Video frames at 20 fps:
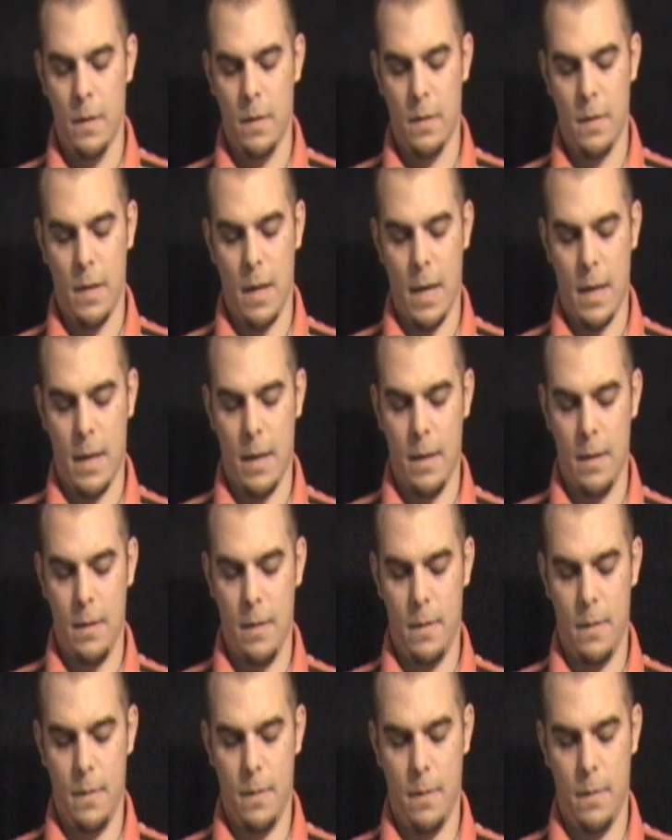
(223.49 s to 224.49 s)
Second,
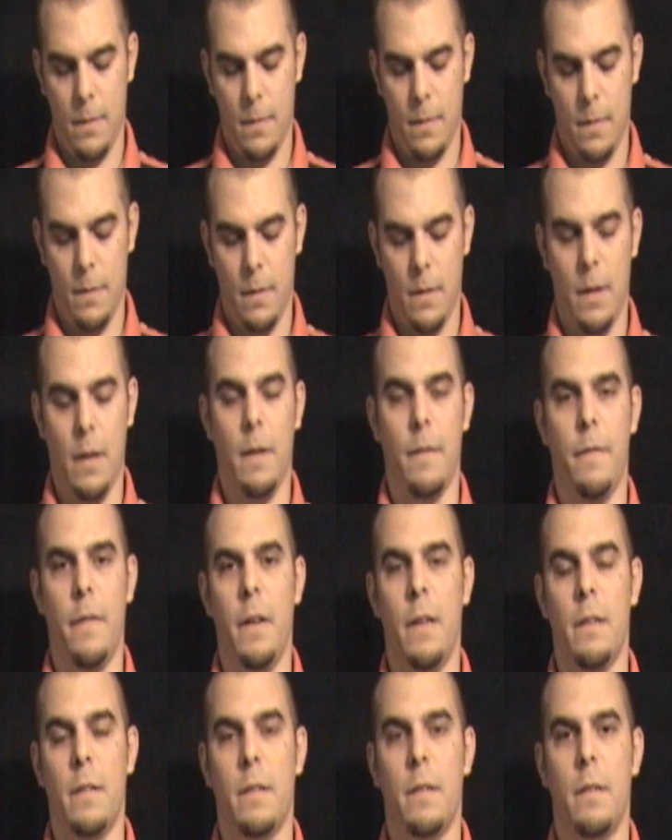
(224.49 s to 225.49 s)
the
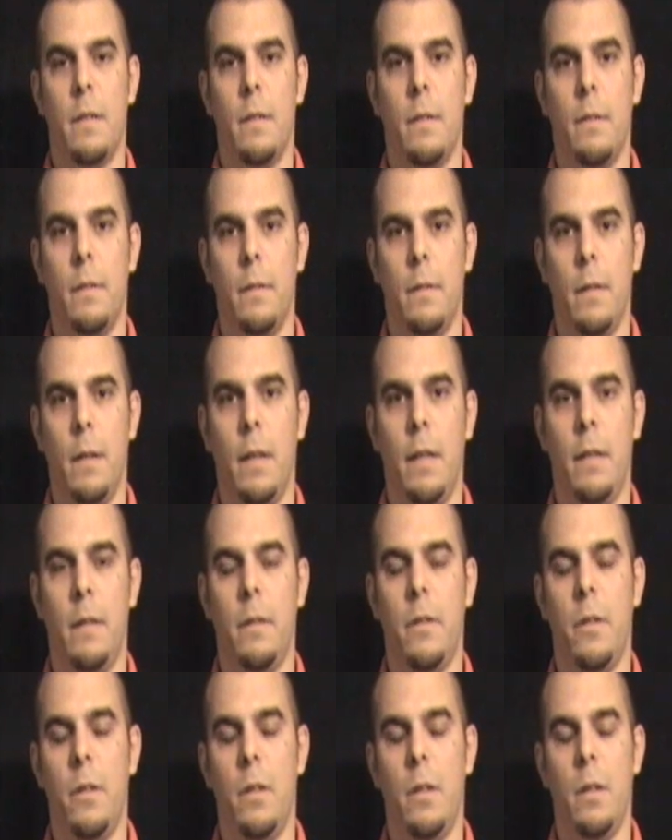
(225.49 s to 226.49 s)
events leading
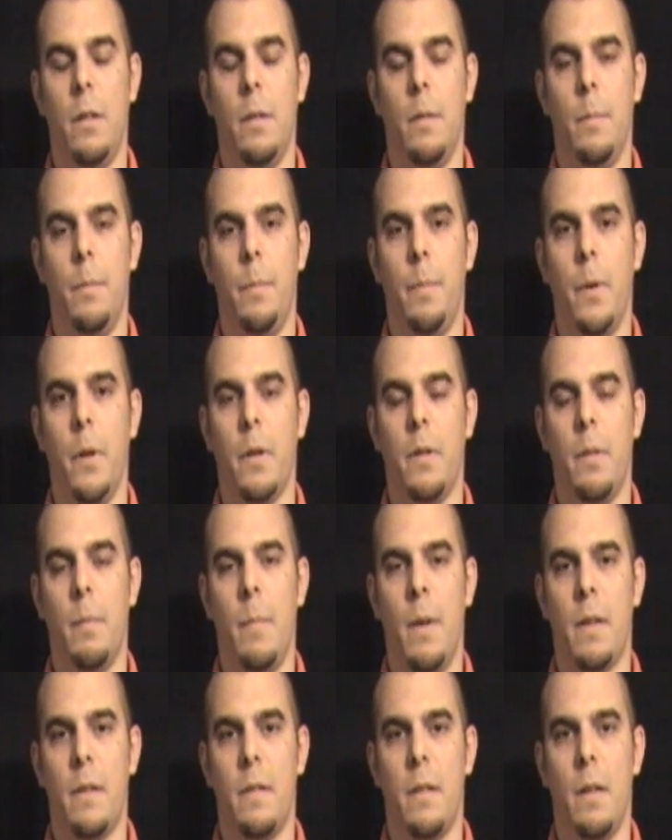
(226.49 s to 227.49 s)
to the birth of
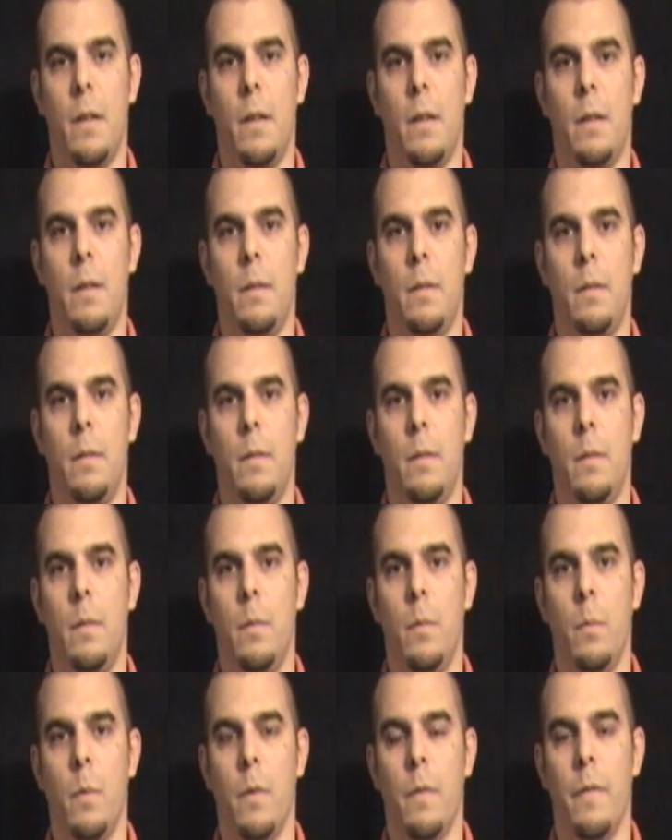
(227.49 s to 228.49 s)
my son
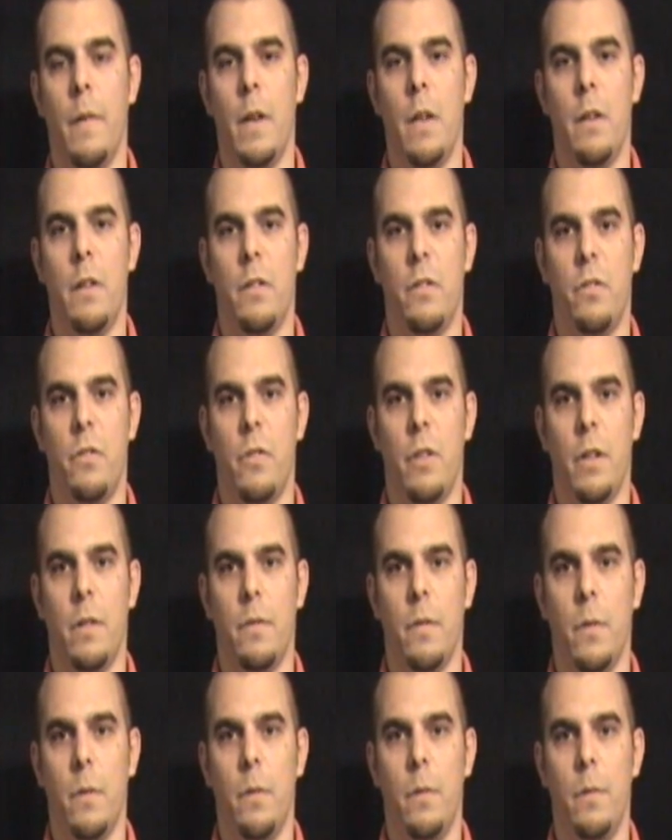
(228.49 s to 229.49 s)
were very
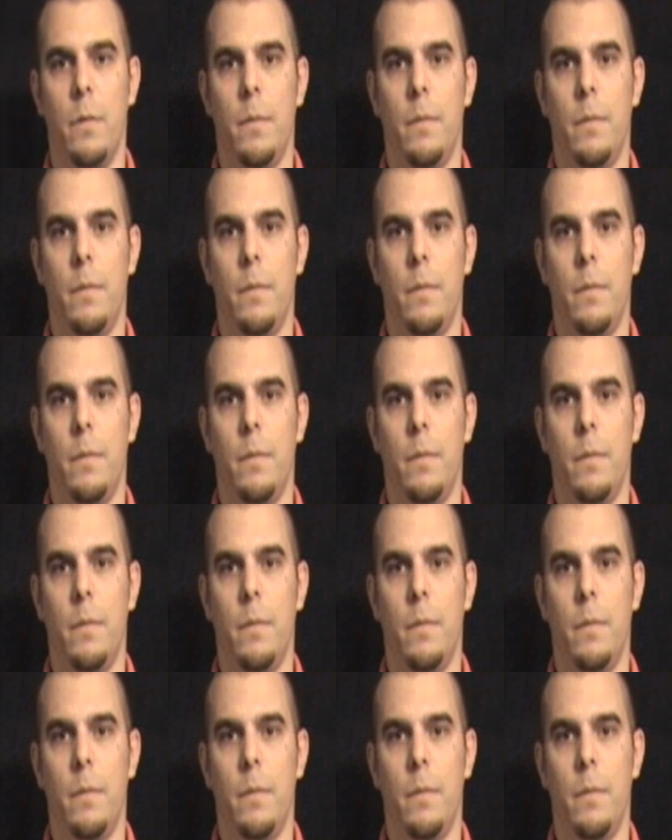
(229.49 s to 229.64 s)
stressful.